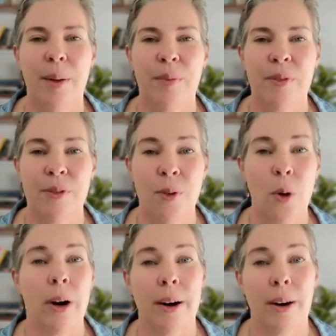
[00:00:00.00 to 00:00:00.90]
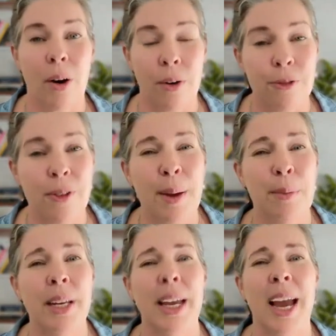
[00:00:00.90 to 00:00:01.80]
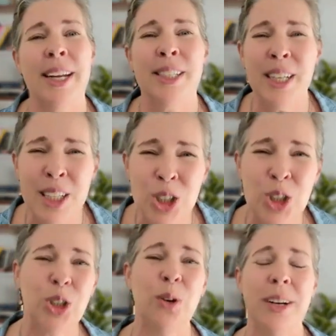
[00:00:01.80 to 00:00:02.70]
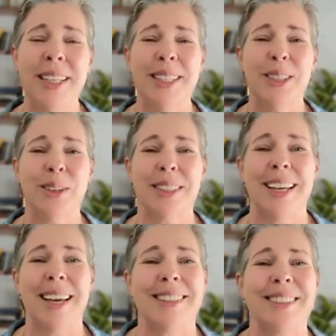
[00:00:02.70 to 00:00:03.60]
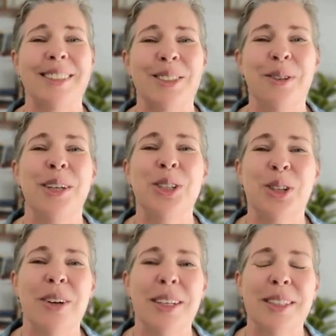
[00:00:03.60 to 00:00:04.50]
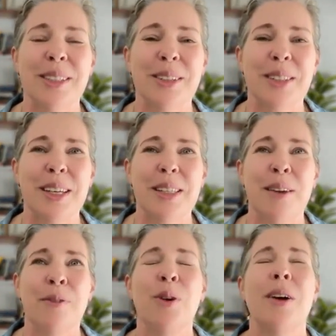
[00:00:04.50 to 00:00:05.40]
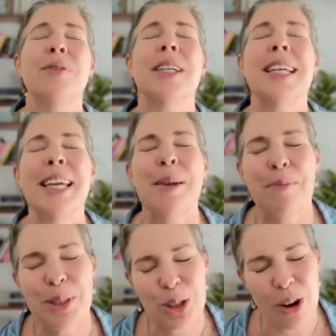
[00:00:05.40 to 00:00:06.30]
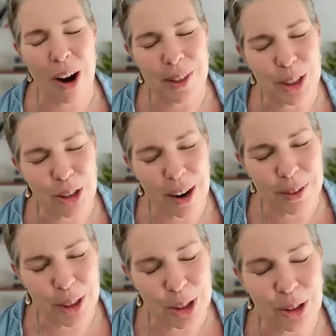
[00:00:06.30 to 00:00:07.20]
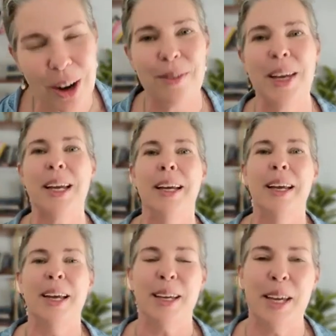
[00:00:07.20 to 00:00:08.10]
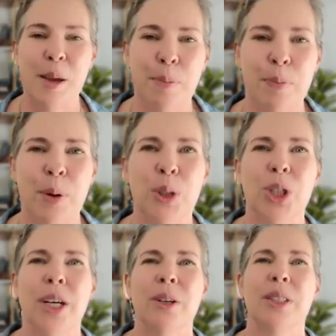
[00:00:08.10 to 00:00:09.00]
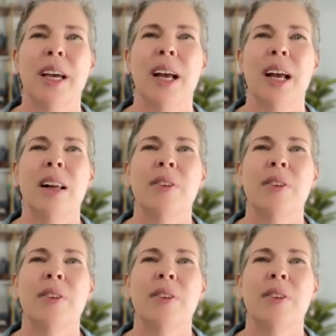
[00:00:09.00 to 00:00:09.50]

for our family, and to enjoy the success, If you have to keep striving, keep pushing yourself,